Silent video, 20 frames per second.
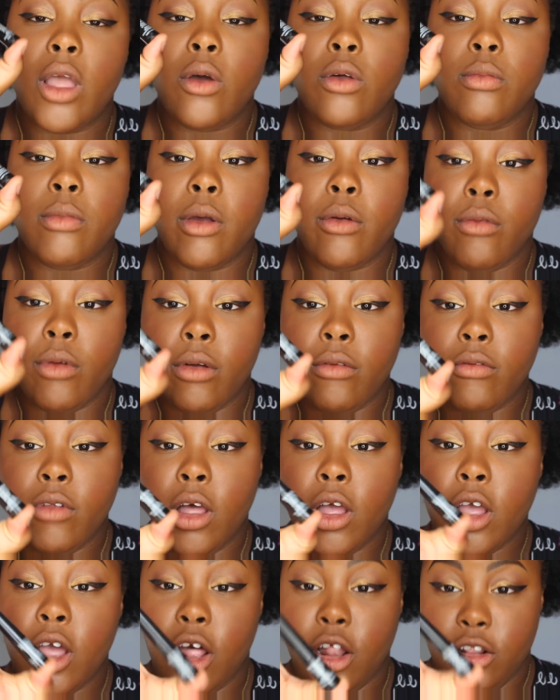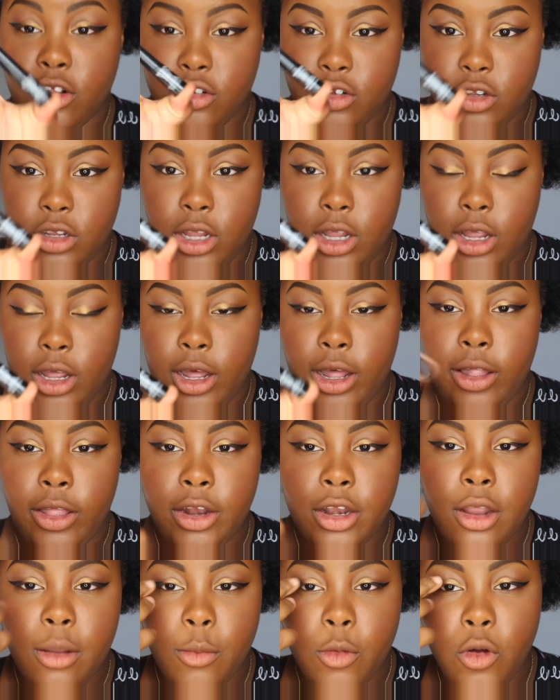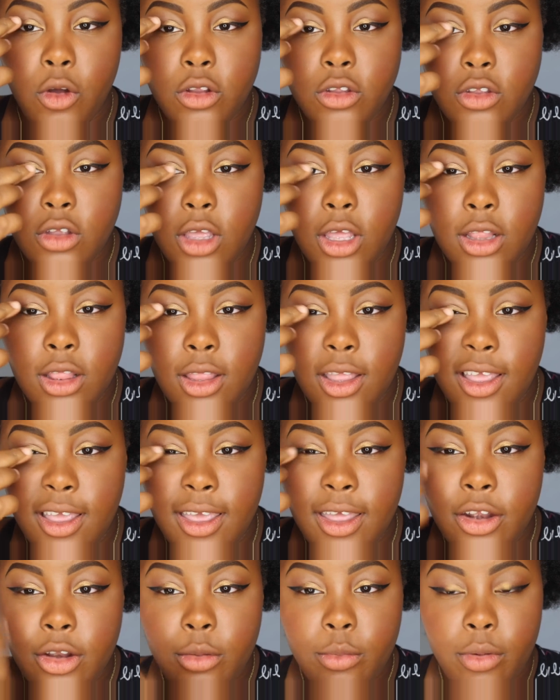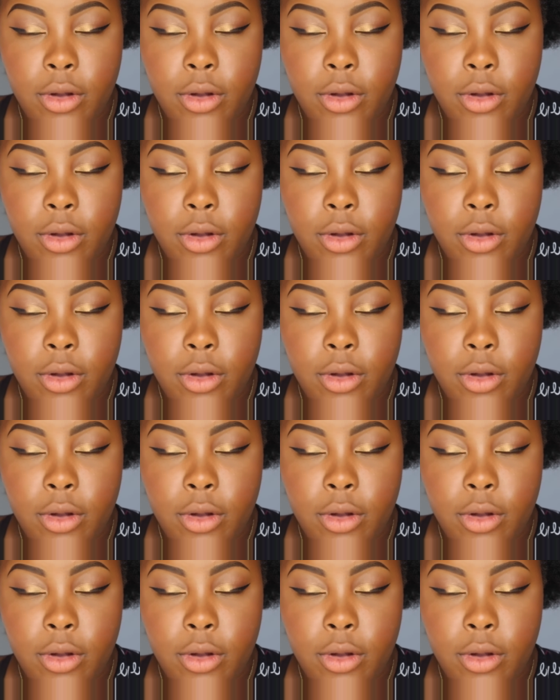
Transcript: Now with my Revlon color stay. Out I'm going to get the inner